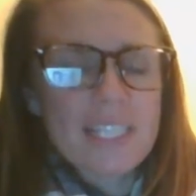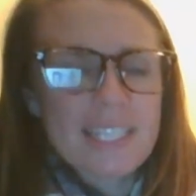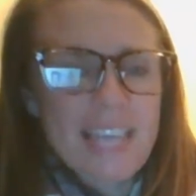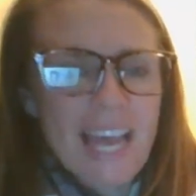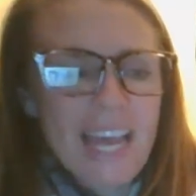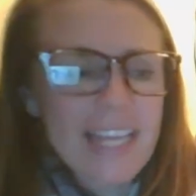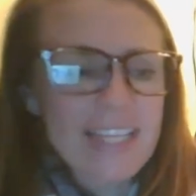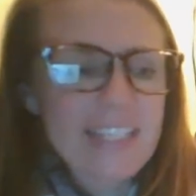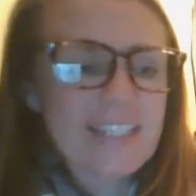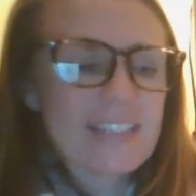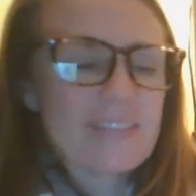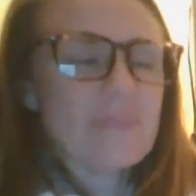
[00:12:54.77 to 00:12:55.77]

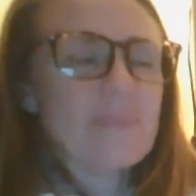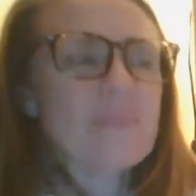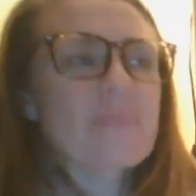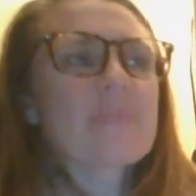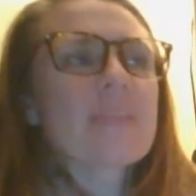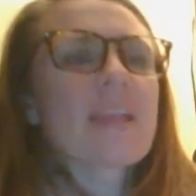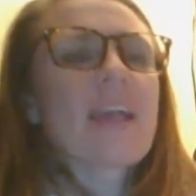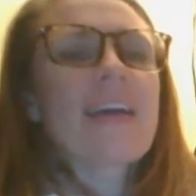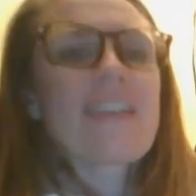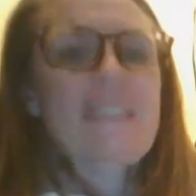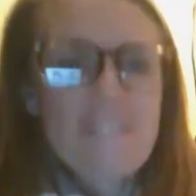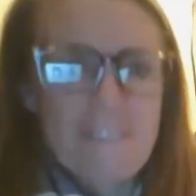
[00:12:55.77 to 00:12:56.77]
says
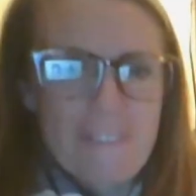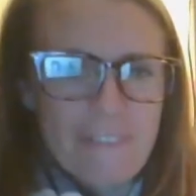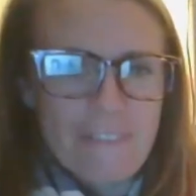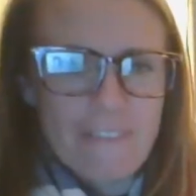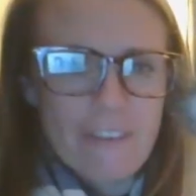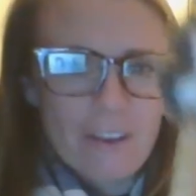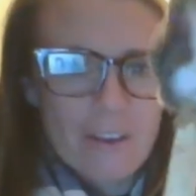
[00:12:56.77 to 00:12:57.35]
v?